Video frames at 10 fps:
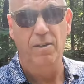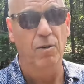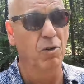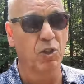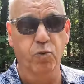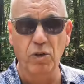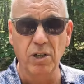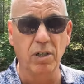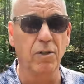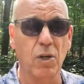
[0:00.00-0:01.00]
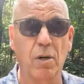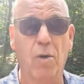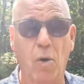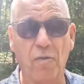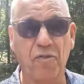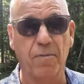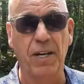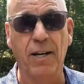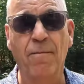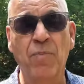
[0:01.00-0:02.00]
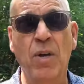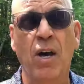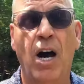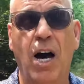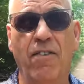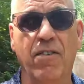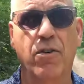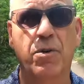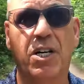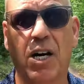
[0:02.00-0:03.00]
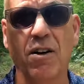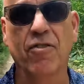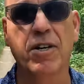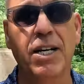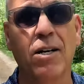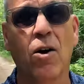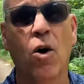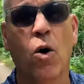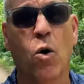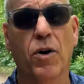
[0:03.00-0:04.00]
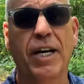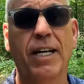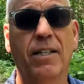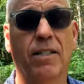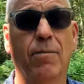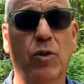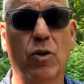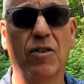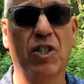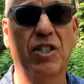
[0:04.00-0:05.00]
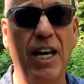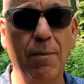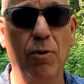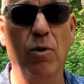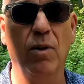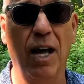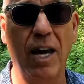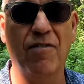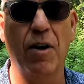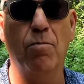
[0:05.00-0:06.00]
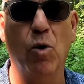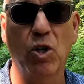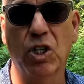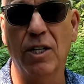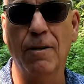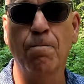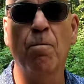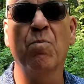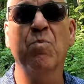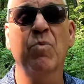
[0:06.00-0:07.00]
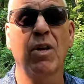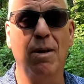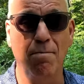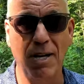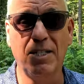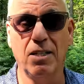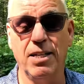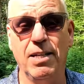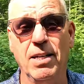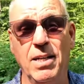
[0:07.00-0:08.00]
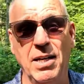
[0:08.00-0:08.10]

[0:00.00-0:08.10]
There was real no hope for me of ever recovering or getting some sort of stable life emotionally and mentally